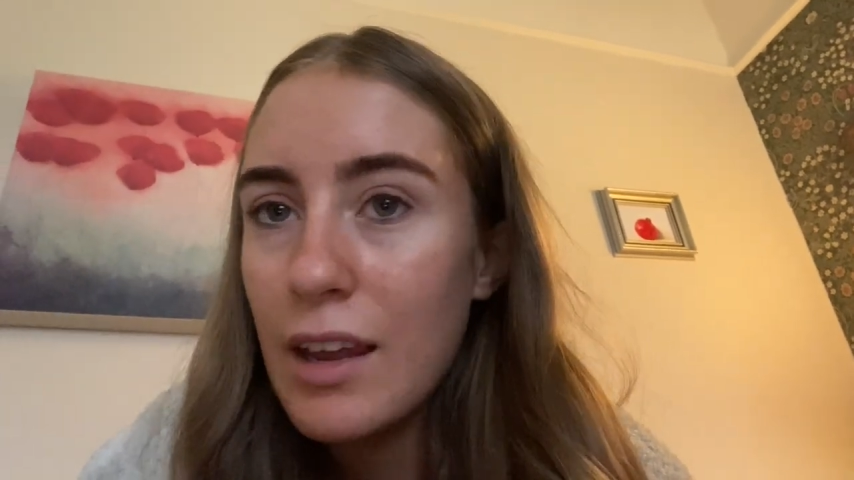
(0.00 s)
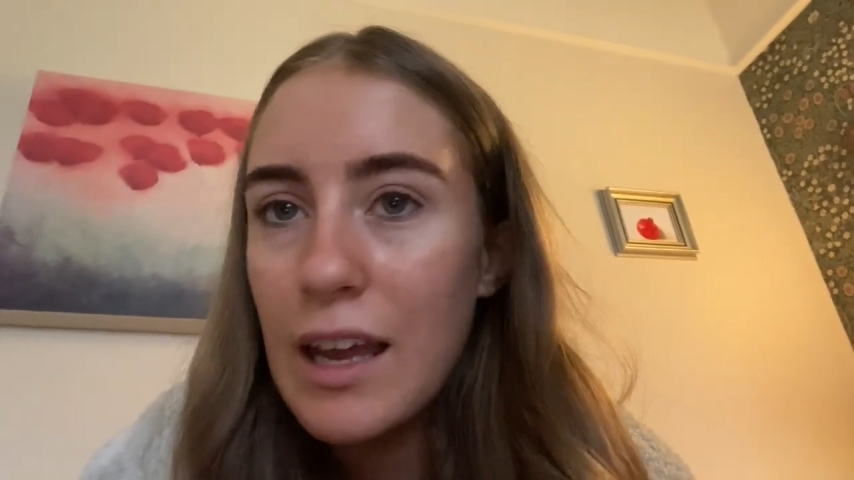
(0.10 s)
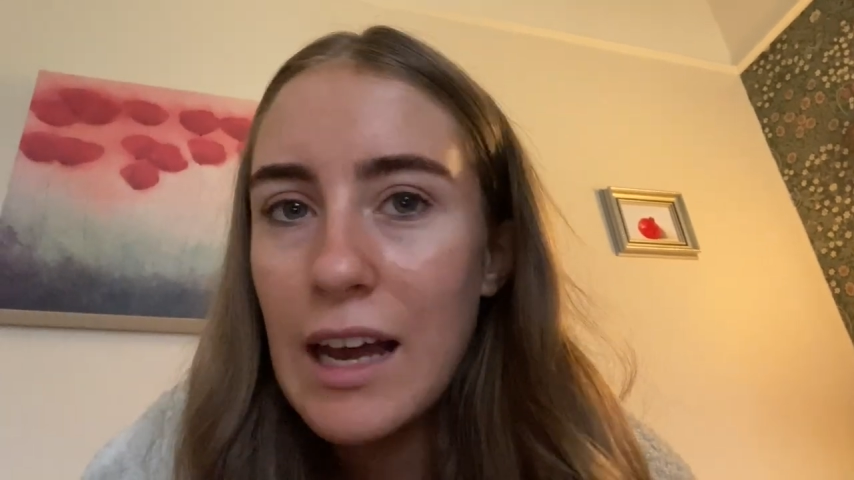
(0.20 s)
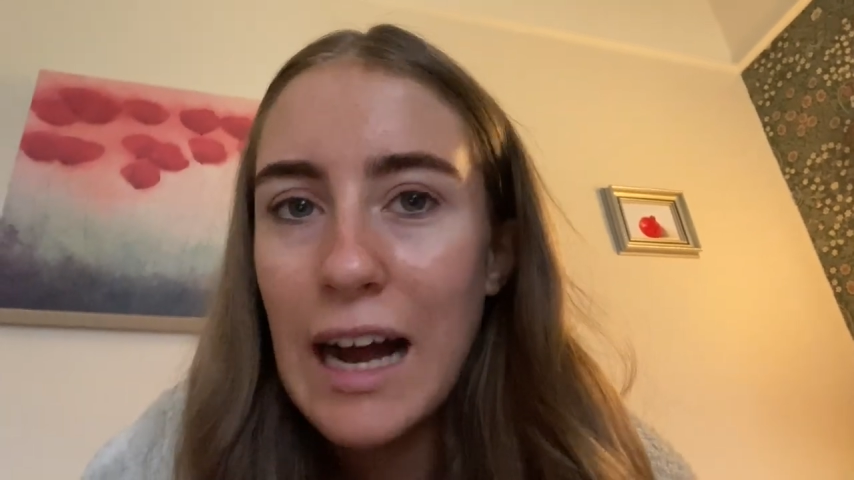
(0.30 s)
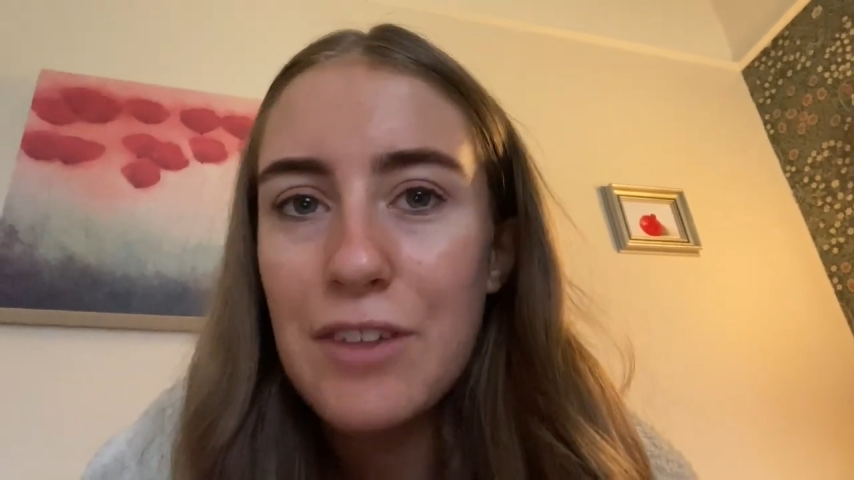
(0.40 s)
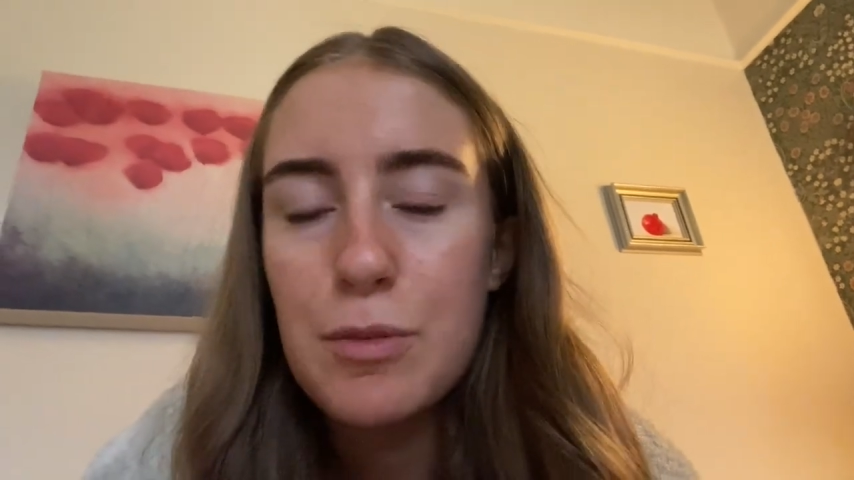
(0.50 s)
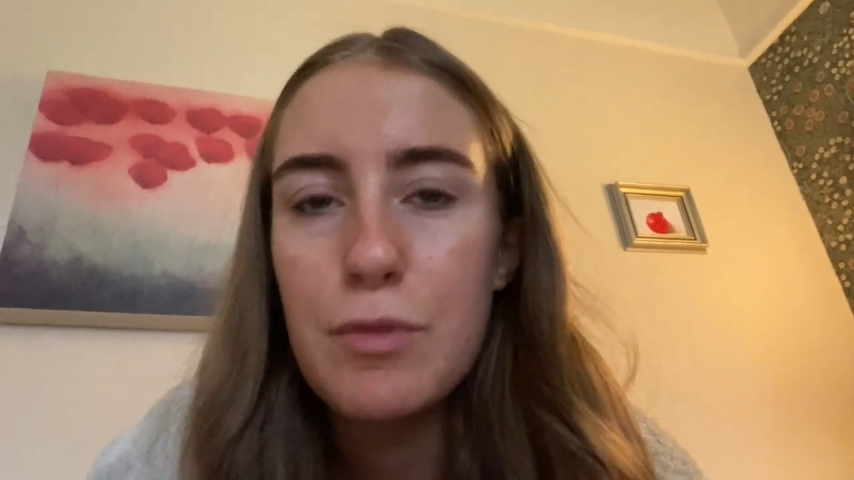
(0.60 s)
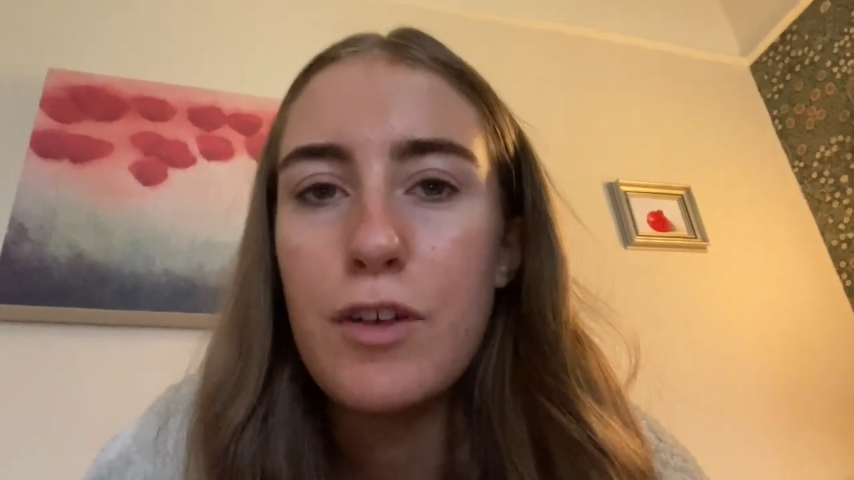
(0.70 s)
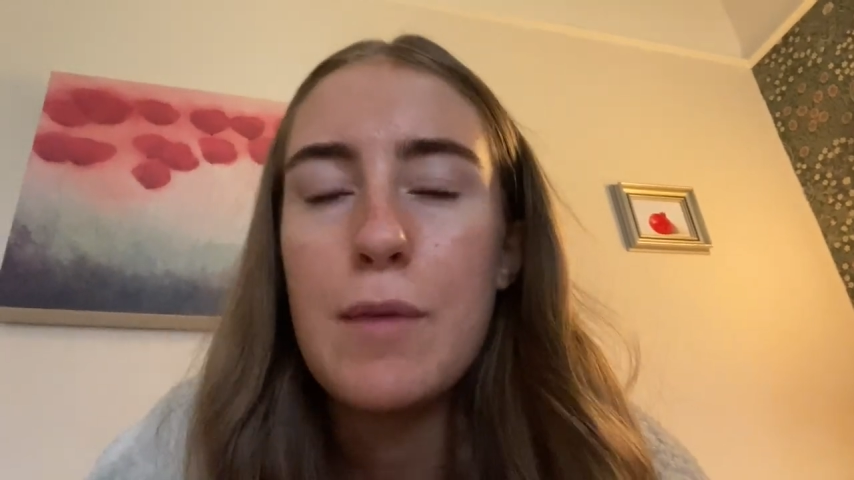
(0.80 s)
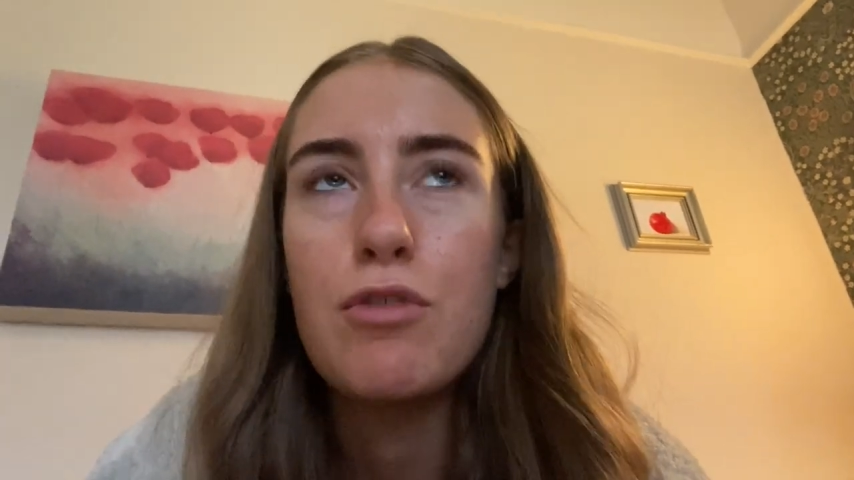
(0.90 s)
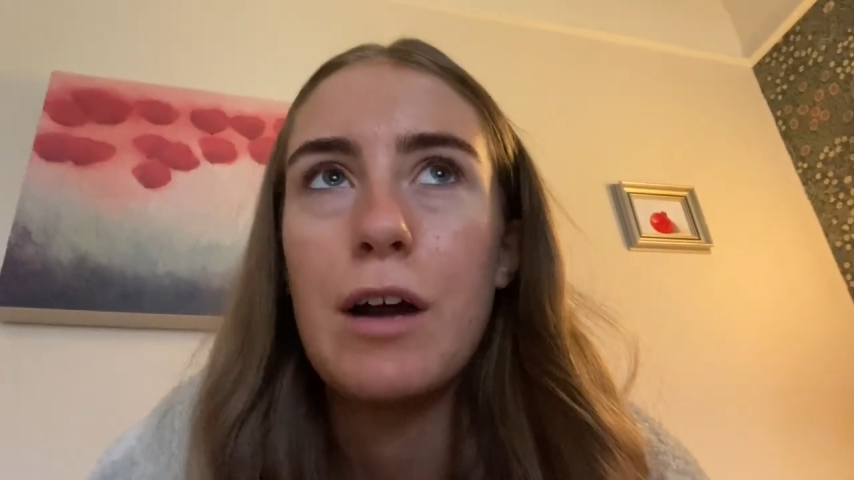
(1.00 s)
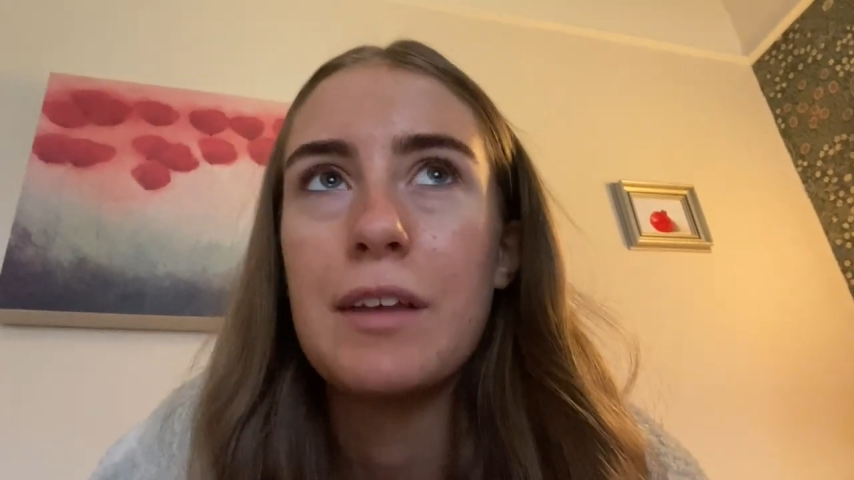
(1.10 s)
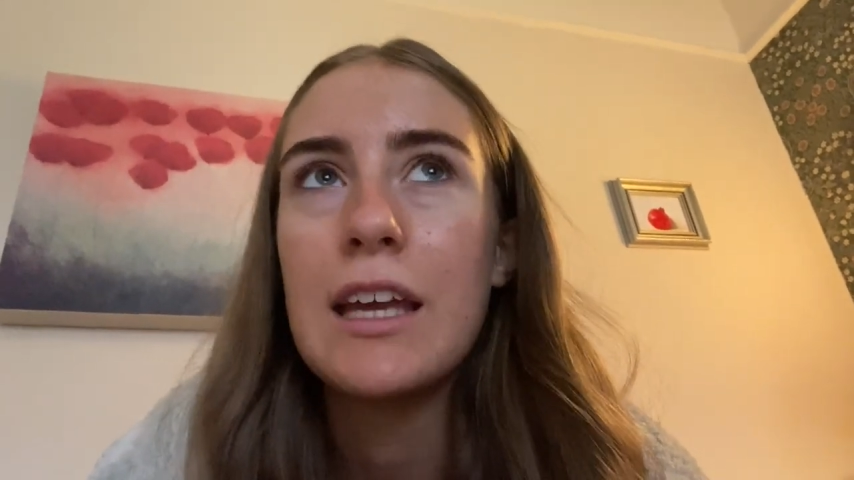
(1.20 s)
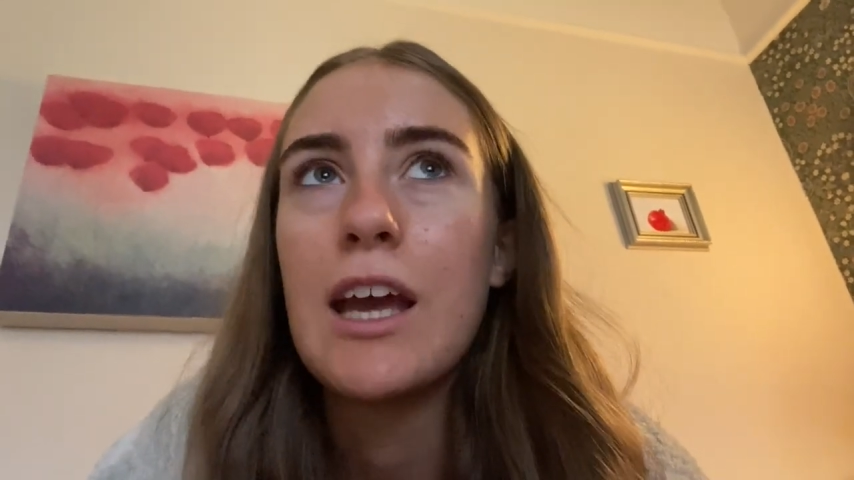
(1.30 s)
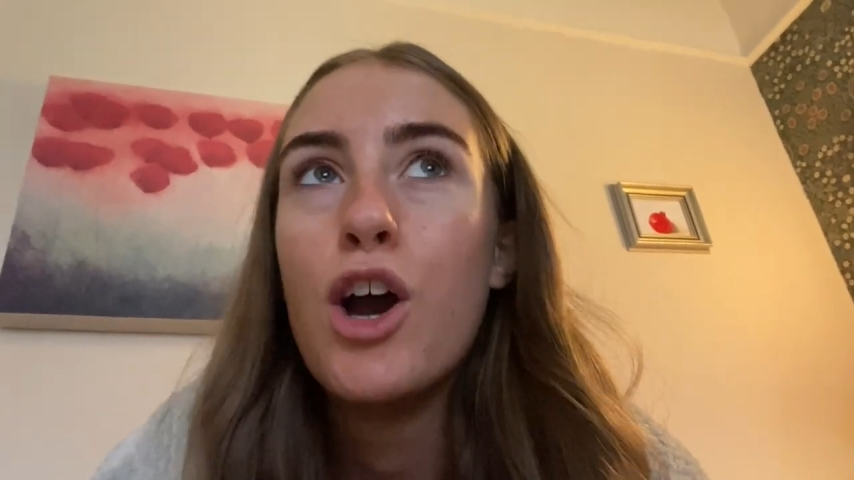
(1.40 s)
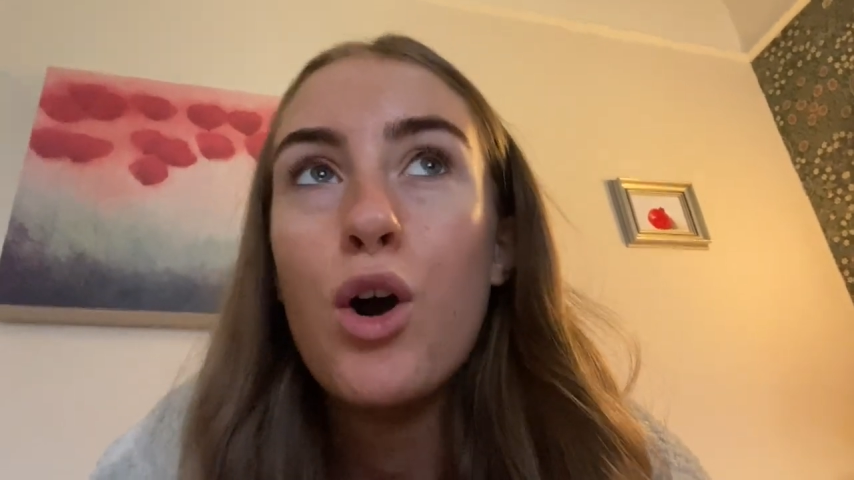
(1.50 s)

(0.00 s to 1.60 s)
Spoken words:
I do prefer brownie